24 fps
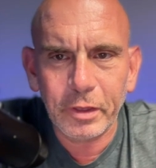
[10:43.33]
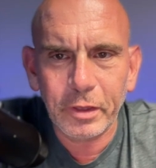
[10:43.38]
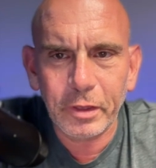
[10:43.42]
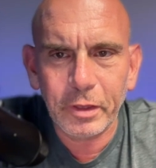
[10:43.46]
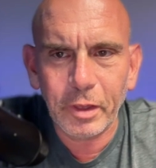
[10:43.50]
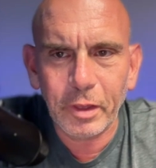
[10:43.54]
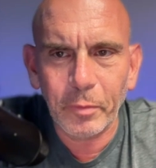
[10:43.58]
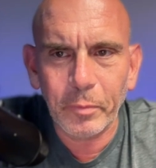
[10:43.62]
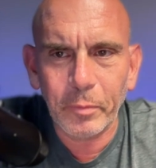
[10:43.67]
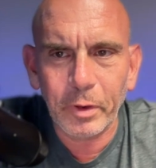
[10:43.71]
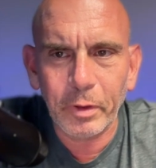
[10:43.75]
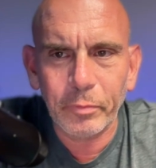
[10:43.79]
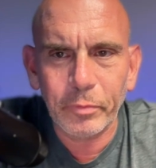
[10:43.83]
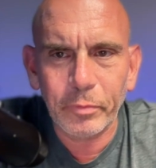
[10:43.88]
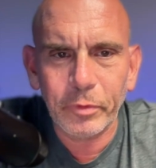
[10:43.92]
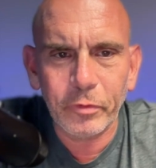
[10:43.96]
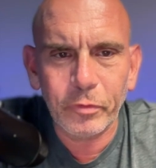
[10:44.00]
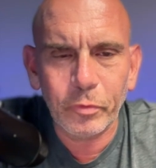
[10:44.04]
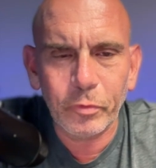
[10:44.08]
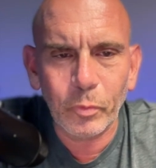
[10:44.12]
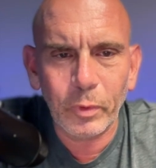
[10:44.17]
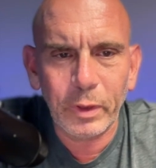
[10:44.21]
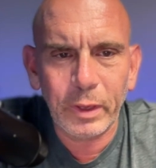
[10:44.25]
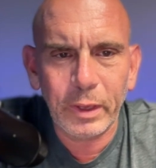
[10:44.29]
coming up this
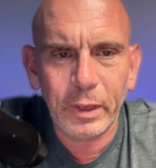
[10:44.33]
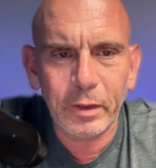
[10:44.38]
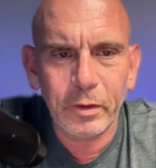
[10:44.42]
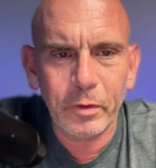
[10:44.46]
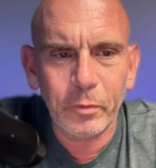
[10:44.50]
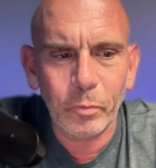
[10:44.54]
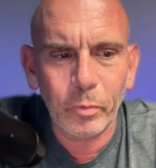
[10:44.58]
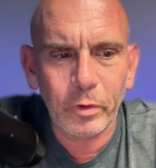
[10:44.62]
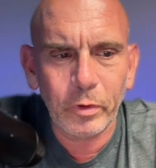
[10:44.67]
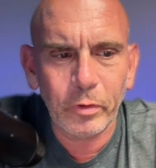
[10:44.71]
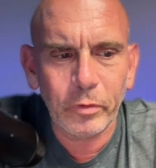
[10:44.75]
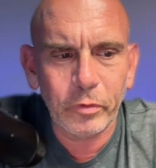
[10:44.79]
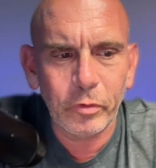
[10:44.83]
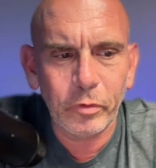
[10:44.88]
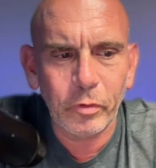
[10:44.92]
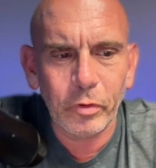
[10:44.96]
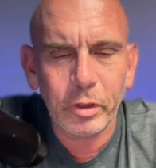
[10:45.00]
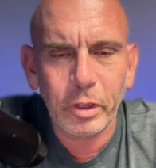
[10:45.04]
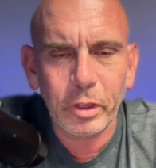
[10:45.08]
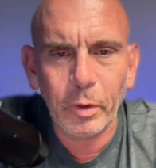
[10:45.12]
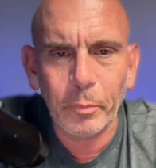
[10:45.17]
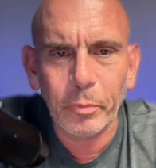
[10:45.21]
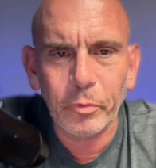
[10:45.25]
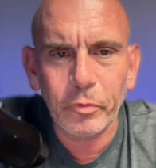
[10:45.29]
week. We're going to do a
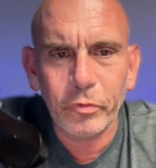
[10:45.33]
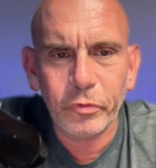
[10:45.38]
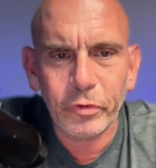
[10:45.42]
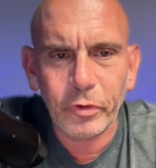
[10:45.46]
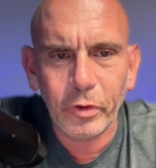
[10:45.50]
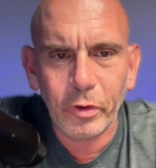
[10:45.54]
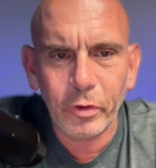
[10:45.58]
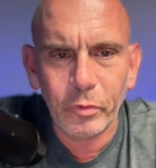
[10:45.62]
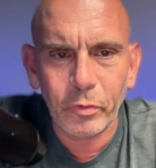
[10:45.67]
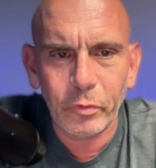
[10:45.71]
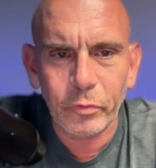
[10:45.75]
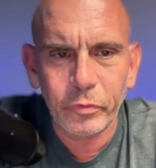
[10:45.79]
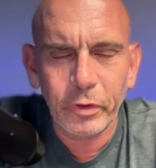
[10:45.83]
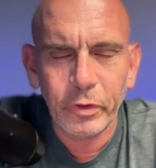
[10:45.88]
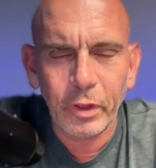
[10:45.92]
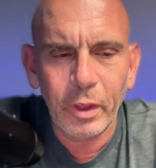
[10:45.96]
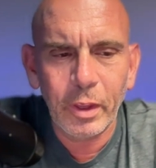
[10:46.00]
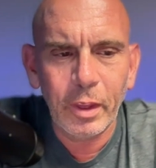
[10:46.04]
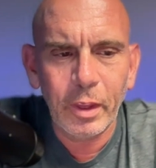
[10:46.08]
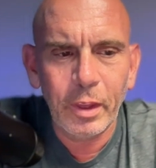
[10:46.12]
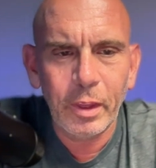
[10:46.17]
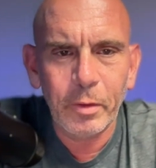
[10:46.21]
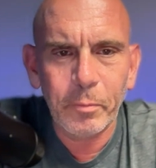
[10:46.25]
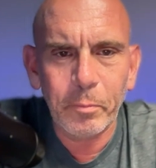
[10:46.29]
couple of shows
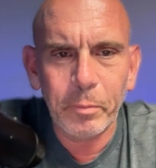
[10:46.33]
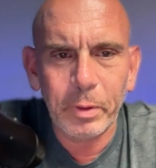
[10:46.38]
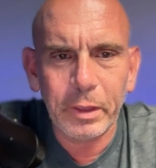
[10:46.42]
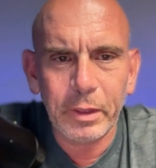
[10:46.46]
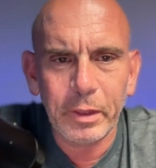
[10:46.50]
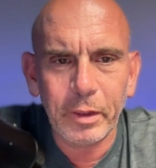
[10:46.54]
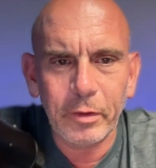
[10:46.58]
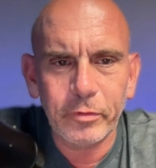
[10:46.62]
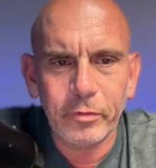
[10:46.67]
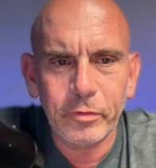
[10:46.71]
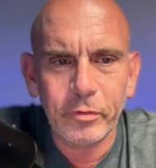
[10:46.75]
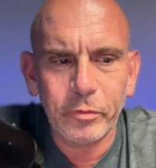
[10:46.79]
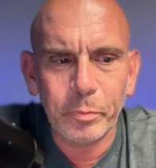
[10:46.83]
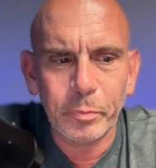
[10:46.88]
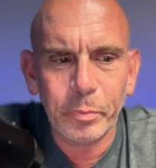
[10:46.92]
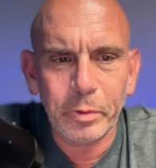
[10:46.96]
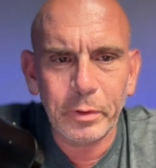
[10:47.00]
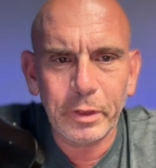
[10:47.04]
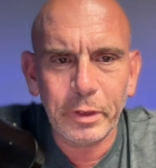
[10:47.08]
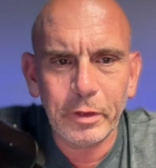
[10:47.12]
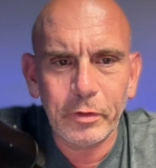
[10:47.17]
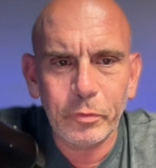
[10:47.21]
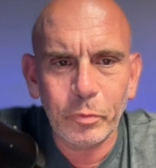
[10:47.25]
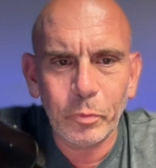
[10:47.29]
because it's
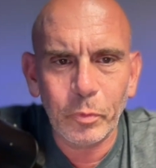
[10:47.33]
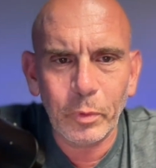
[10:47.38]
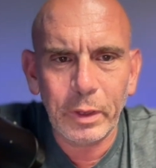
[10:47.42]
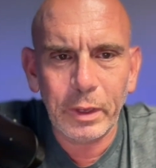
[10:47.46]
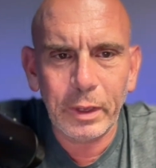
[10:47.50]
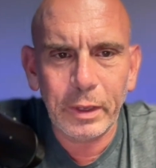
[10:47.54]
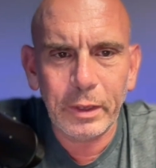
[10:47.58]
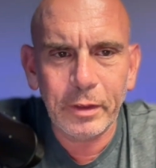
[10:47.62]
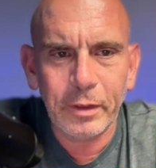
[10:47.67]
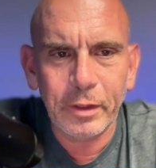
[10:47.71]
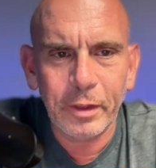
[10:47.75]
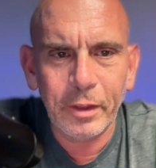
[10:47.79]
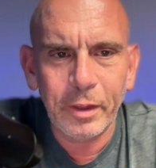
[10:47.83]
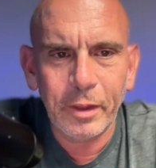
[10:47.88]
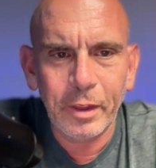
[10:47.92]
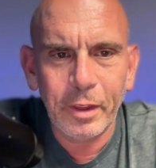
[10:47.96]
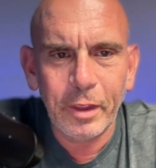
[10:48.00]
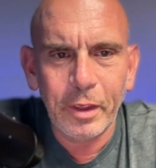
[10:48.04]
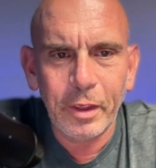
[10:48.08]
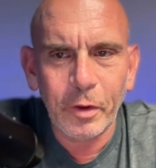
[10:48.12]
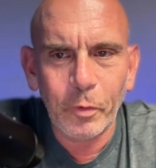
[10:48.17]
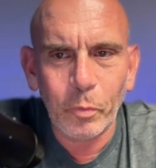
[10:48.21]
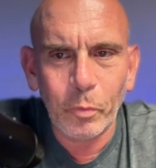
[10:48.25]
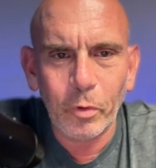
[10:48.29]
Police Week,
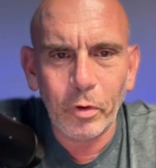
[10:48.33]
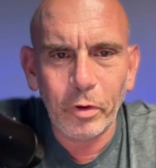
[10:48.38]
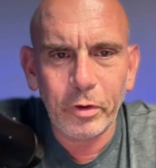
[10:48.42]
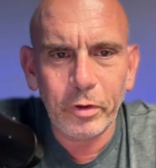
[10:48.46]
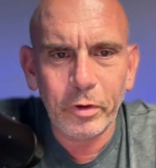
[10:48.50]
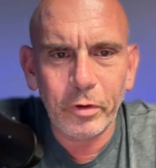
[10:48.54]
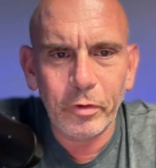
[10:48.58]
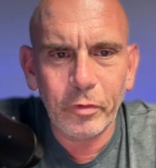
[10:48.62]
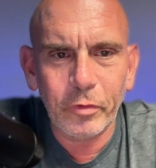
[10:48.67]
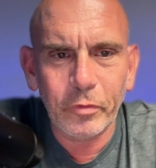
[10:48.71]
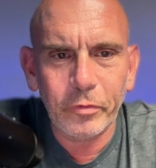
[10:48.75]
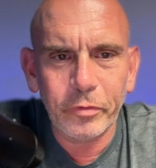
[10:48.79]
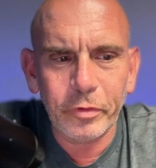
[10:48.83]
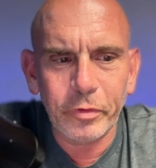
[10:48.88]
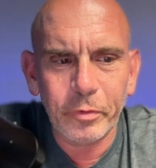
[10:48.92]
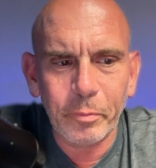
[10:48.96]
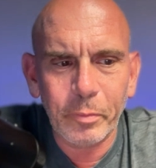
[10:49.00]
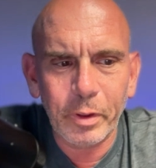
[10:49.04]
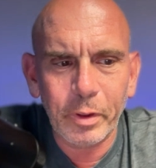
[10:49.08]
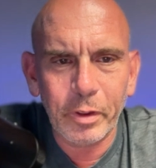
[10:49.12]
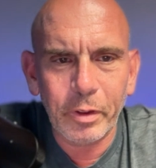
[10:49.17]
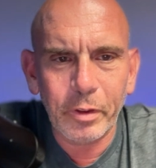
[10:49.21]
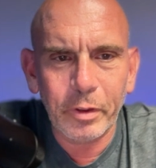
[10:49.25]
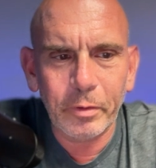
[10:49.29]
working on some
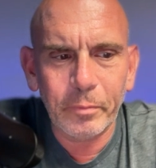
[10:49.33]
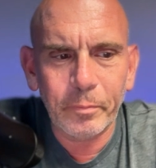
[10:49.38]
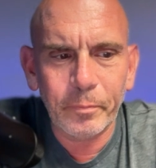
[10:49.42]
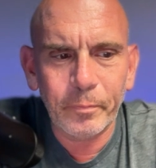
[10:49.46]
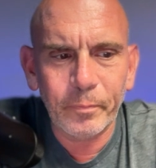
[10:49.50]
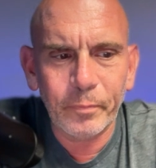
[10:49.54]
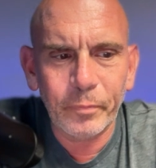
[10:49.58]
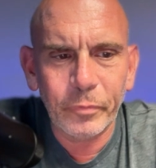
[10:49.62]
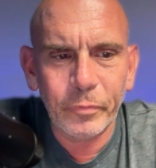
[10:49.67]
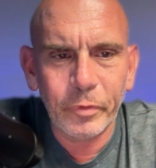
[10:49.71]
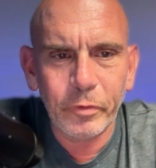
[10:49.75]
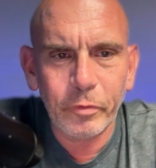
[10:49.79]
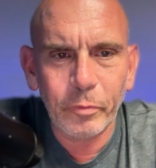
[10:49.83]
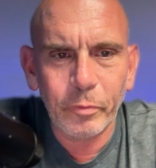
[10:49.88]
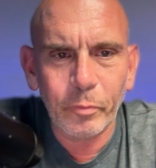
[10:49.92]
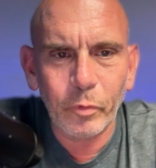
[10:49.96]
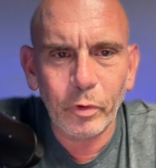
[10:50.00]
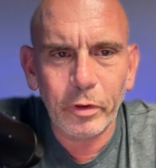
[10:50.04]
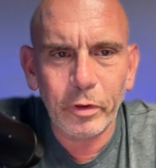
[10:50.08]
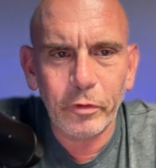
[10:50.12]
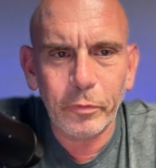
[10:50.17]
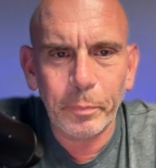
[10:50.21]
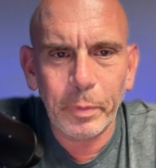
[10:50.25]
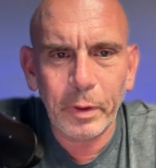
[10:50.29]

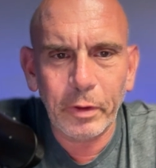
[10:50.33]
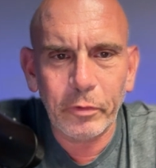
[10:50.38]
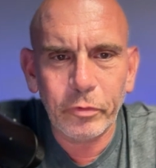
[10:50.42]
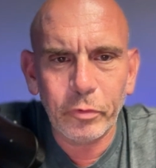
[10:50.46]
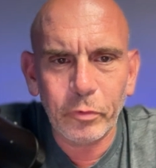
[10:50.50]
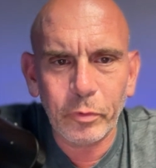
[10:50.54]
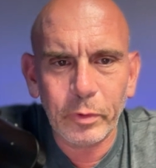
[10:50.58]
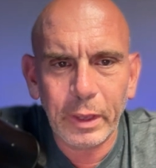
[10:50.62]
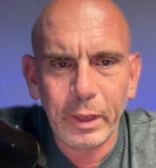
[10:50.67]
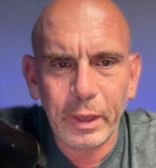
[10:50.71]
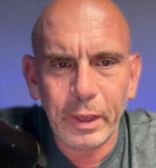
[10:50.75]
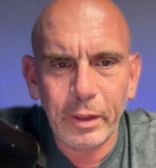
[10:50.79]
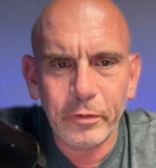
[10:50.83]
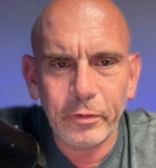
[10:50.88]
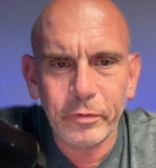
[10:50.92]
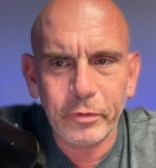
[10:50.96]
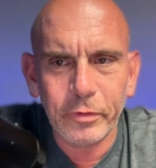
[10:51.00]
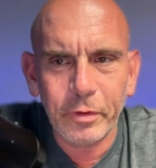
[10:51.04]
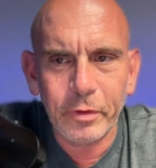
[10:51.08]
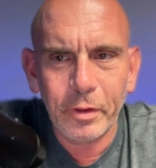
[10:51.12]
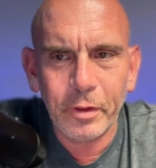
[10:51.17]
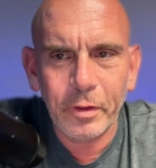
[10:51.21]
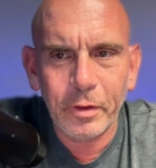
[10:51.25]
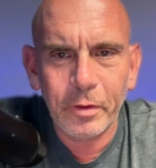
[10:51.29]
really special guests.
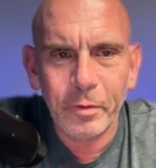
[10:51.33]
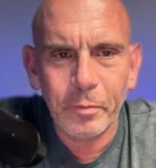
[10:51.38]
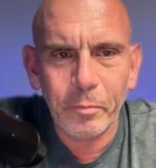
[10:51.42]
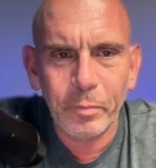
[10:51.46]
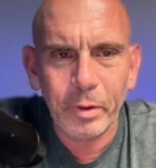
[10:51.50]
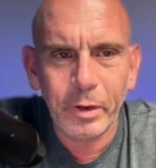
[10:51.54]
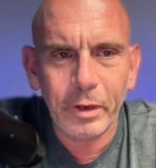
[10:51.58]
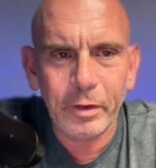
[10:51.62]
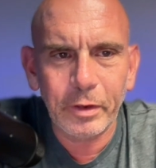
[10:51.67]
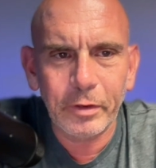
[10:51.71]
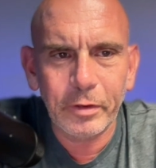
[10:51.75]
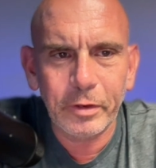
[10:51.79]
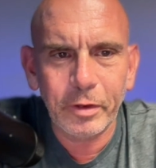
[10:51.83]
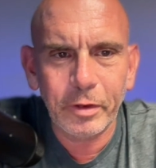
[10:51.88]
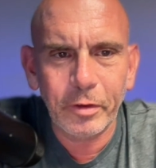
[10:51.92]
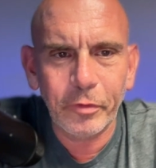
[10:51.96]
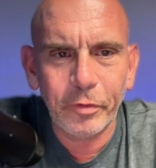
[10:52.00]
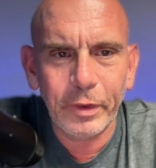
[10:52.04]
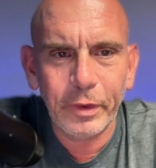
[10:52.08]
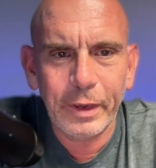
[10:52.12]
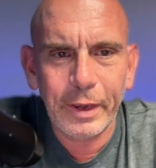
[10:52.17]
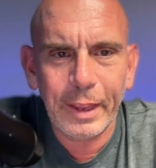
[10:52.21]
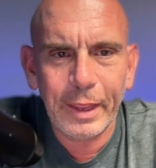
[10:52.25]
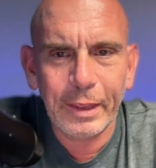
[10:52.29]
But until
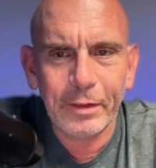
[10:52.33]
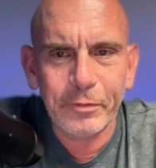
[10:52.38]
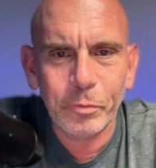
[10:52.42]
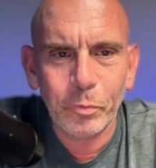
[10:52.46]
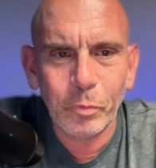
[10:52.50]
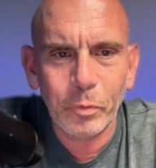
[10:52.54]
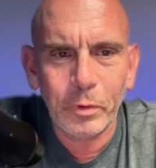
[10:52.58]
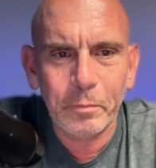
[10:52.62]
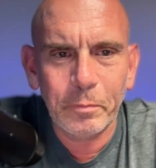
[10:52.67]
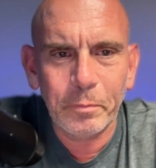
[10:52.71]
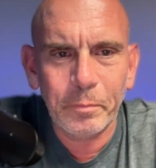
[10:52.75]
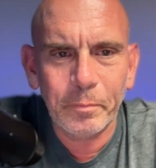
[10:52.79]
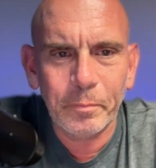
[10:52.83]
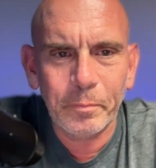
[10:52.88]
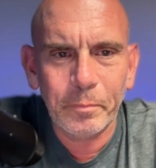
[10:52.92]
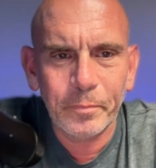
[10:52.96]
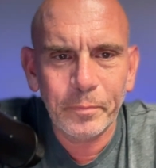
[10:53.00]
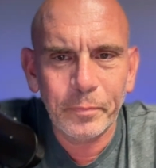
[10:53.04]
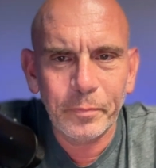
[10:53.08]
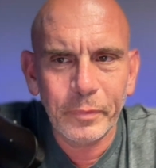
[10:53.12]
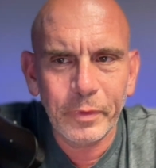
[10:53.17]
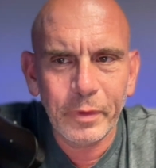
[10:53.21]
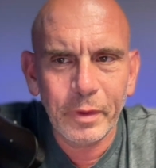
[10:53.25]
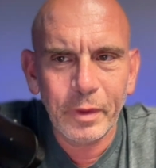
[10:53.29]
the next one,
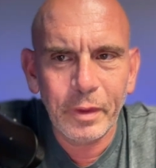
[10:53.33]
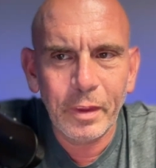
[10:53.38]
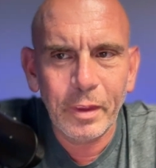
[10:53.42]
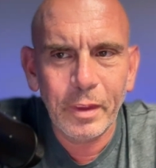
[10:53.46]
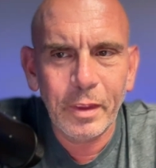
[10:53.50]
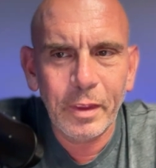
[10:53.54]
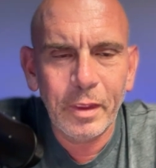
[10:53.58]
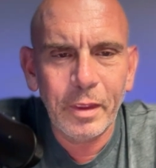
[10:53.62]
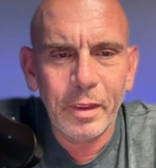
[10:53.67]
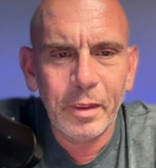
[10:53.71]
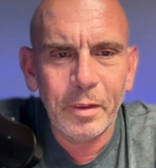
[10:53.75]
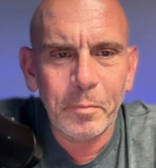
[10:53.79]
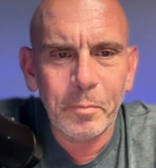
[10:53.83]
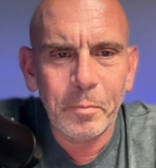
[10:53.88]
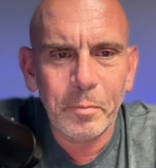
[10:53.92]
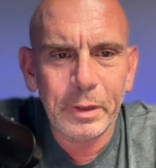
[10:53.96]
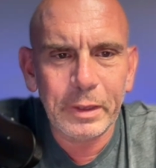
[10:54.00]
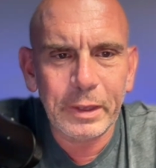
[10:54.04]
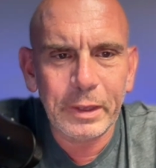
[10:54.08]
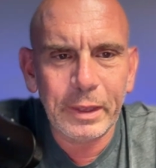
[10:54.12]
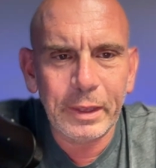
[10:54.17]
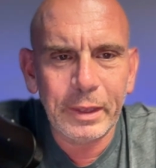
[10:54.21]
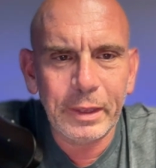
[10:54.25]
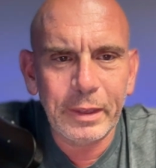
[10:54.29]

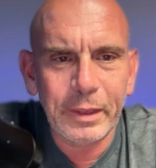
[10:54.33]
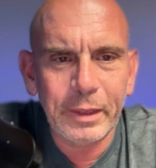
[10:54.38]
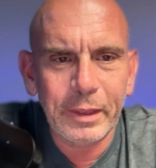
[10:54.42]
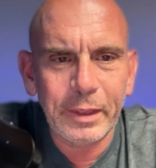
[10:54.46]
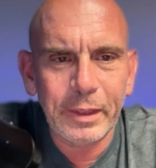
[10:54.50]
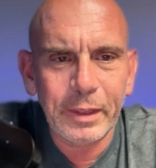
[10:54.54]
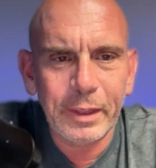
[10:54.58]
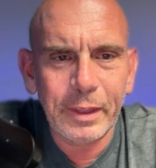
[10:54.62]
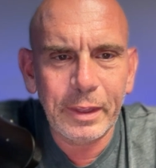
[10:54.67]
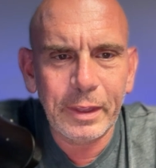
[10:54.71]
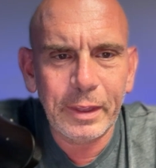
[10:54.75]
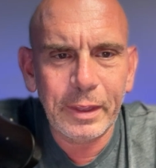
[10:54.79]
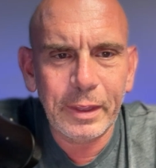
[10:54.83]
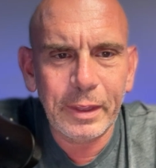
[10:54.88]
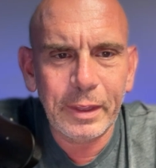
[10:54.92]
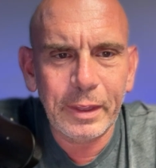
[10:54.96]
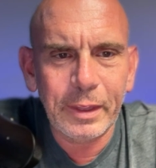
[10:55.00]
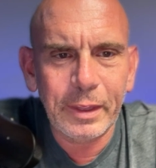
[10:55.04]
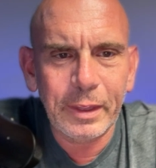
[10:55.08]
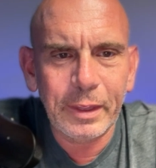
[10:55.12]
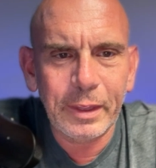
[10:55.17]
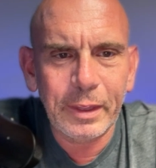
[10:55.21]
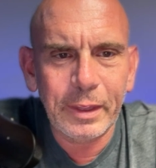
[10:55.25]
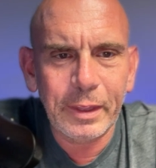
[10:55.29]
McGee
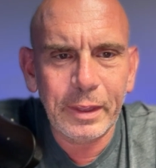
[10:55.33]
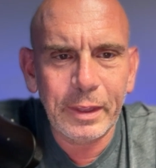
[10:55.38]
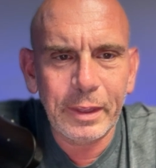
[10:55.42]
is